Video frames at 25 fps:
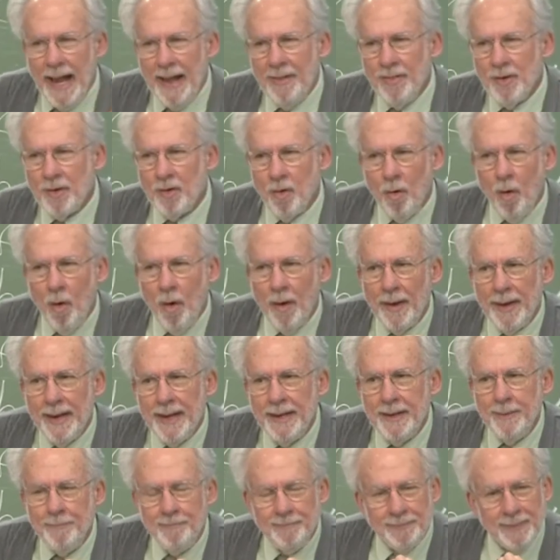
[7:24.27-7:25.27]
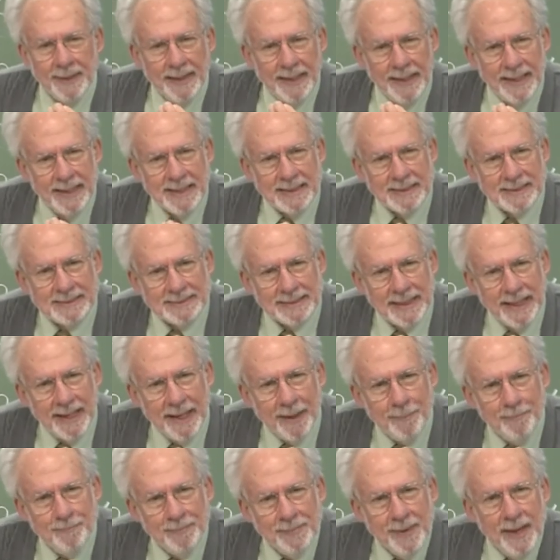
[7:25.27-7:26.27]
And the Quran is
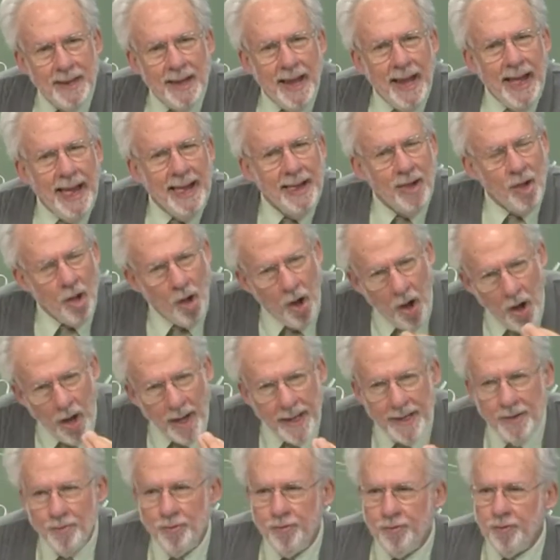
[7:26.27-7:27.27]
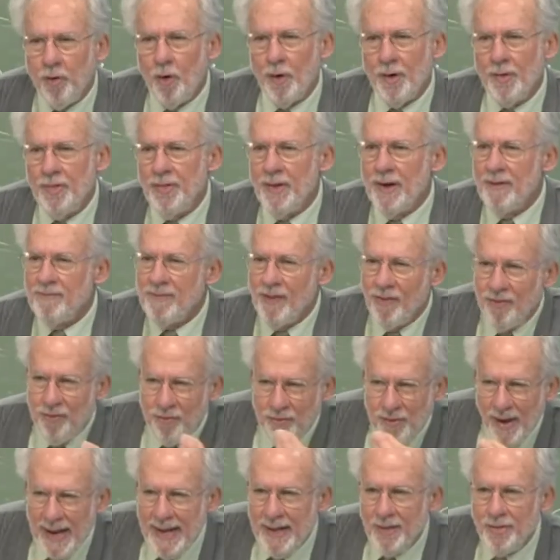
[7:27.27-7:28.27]
uh, a calling forth of a
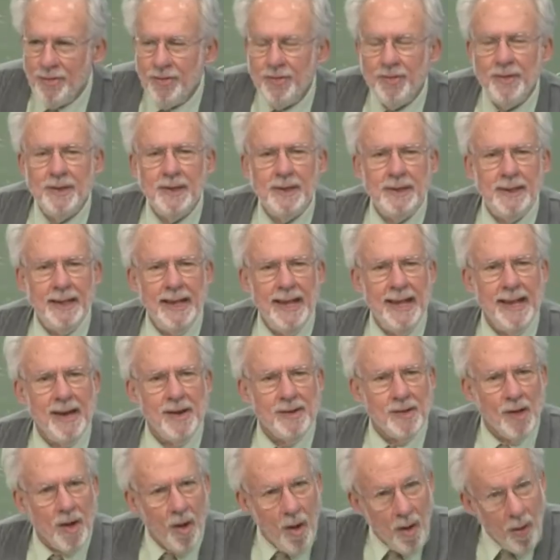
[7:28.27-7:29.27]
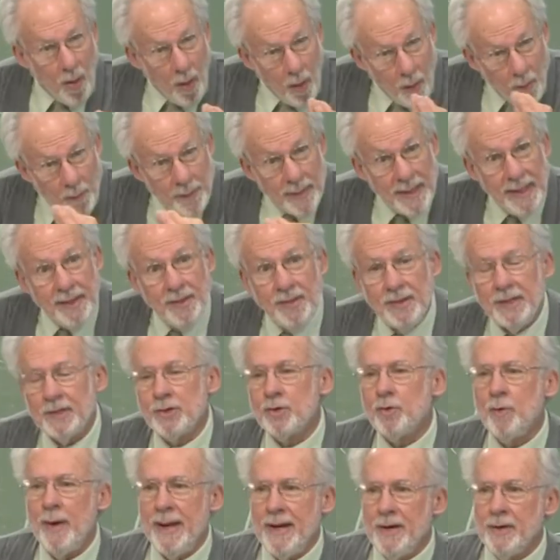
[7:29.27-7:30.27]
faith in only
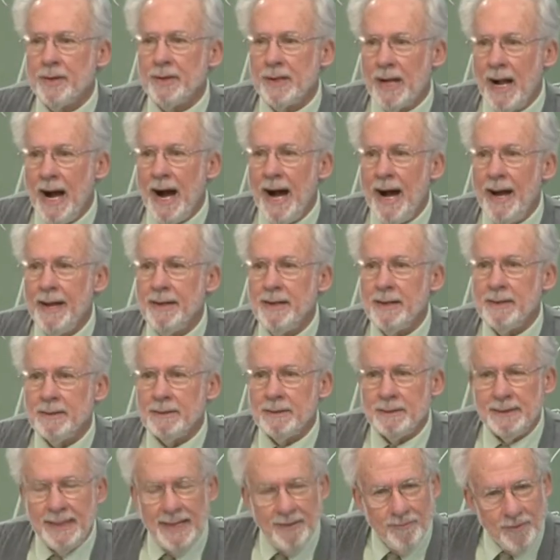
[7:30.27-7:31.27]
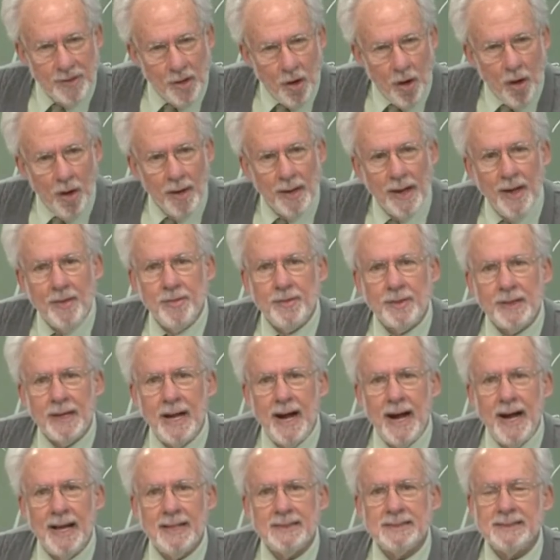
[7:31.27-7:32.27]
the Creator God, leaving all other
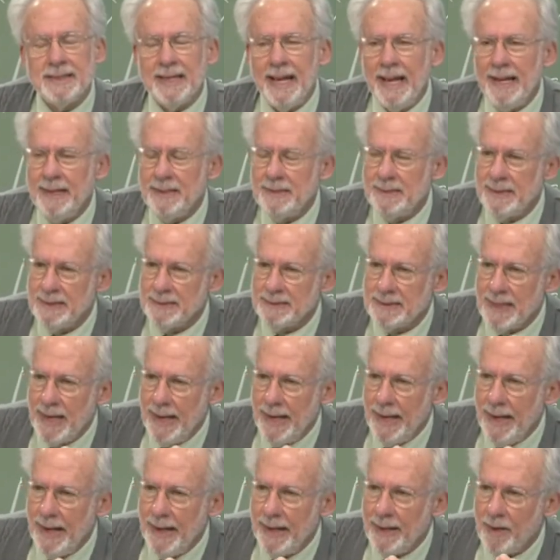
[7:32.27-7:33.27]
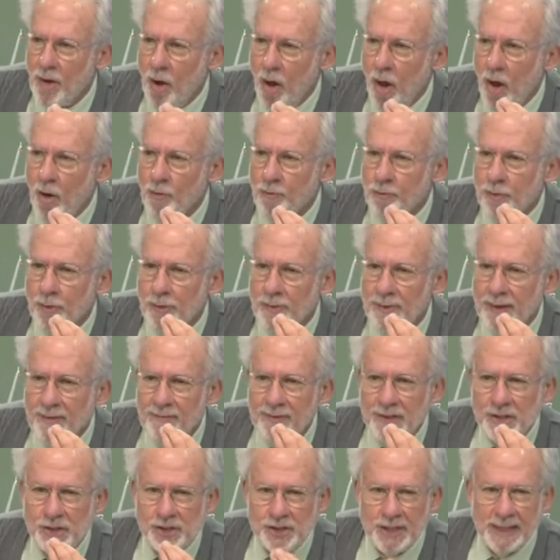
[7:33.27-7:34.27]
gods, a, a, a call for
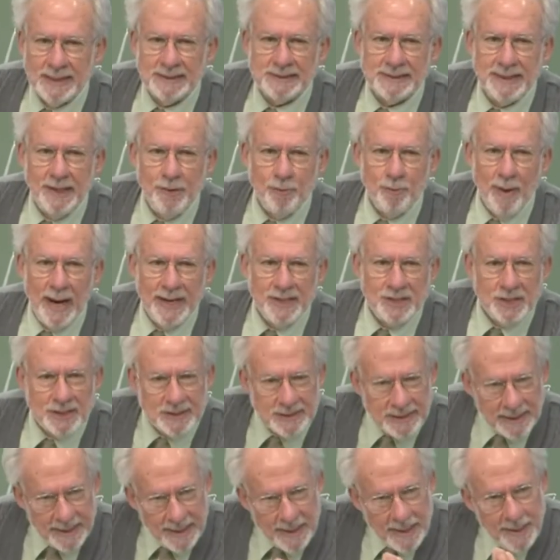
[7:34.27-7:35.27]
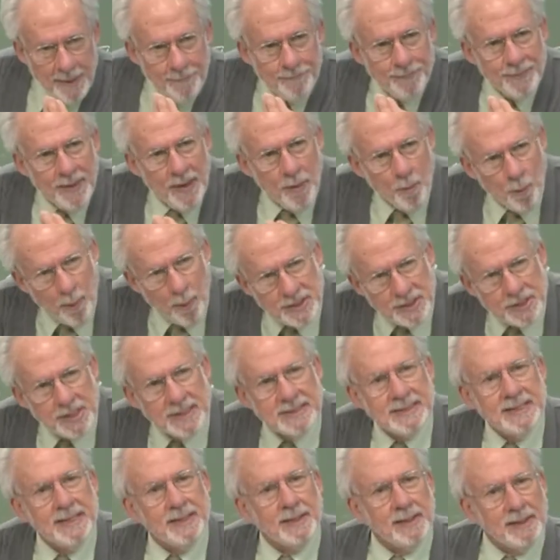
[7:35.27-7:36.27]
living justly and righteously,
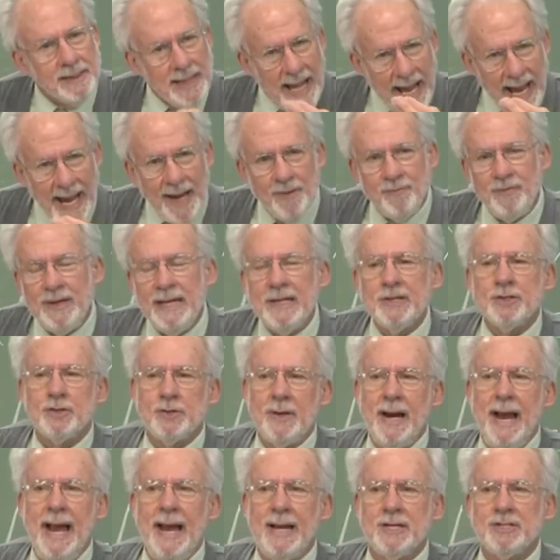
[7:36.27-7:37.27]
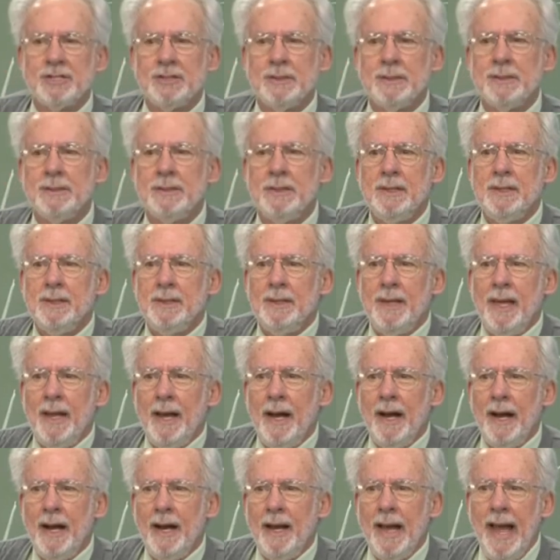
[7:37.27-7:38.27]
which is in lively interaction
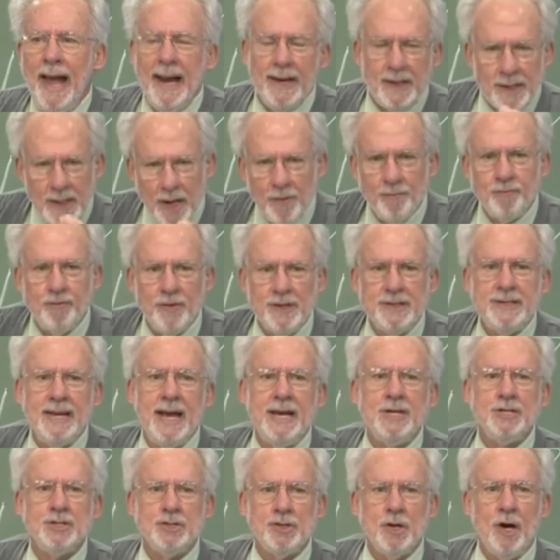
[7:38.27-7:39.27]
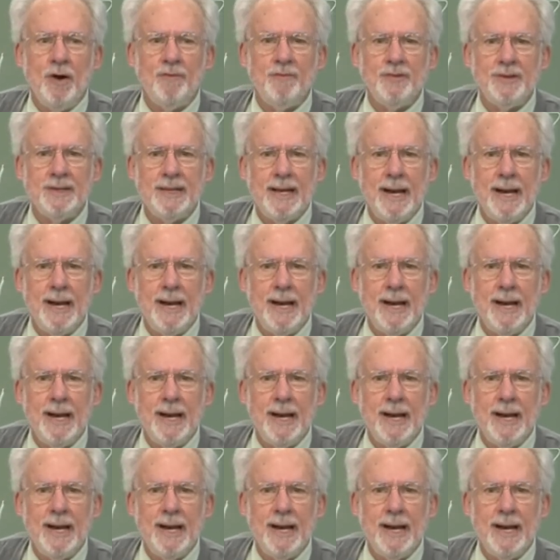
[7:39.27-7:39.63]
uh, and confrontation